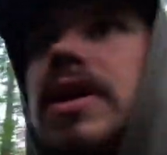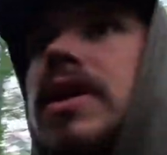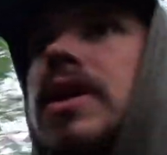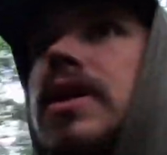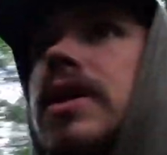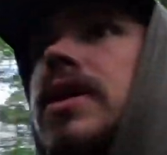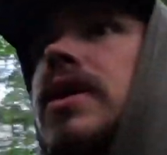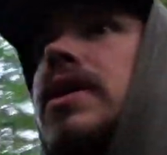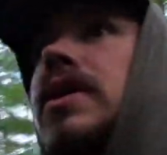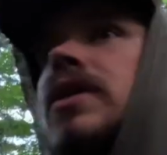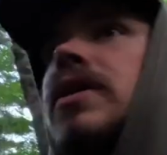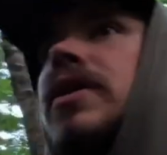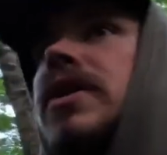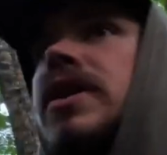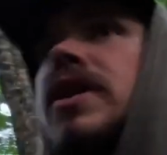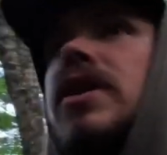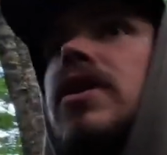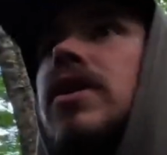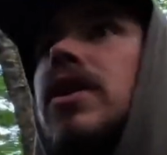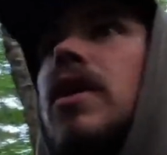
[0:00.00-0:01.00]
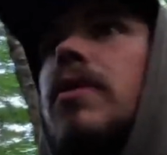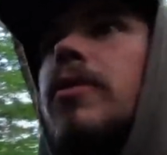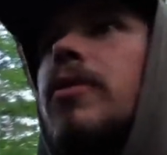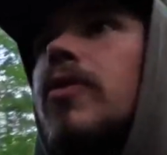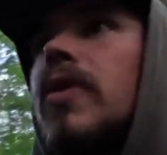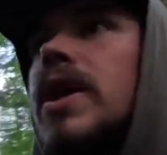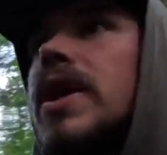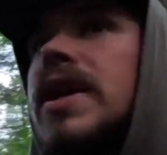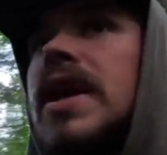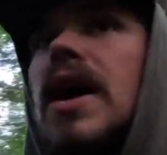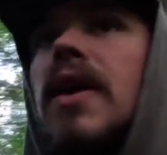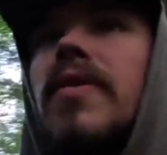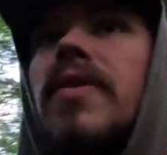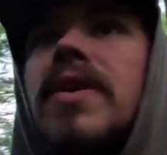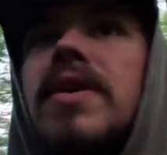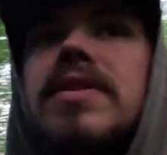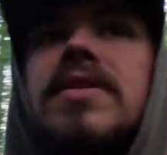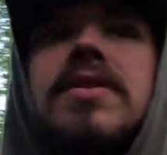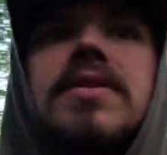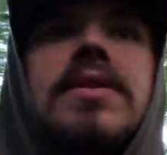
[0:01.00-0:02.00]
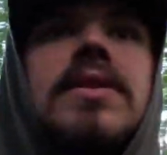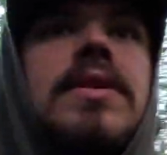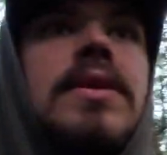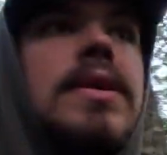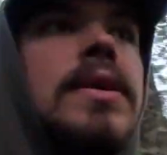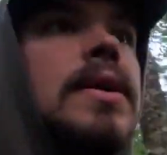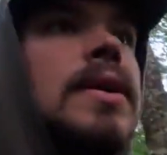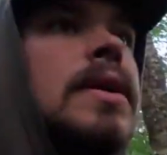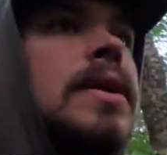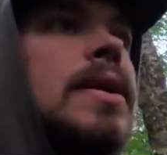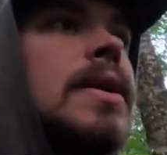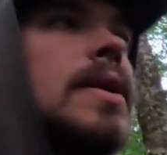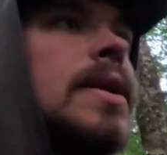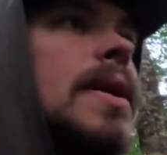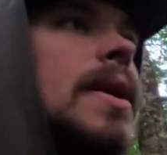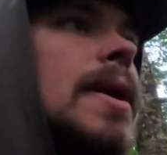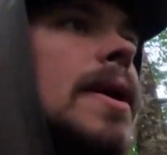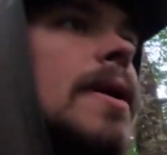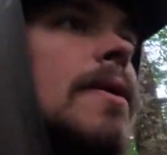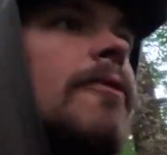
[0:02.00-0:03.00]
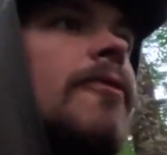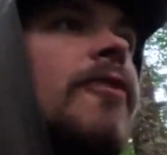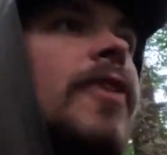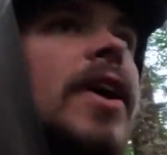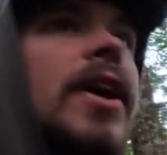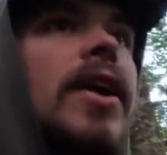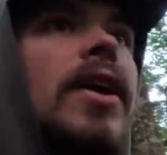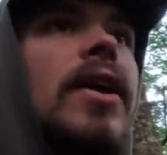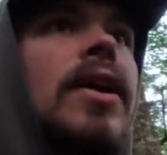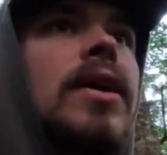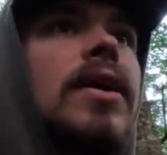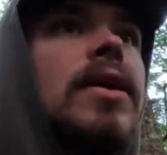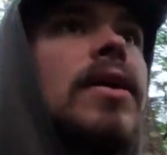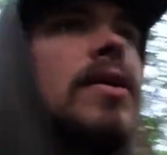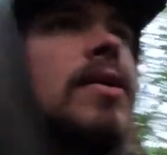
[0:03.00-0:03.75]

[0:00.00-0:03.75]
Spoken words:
the deer are coming right down this finger.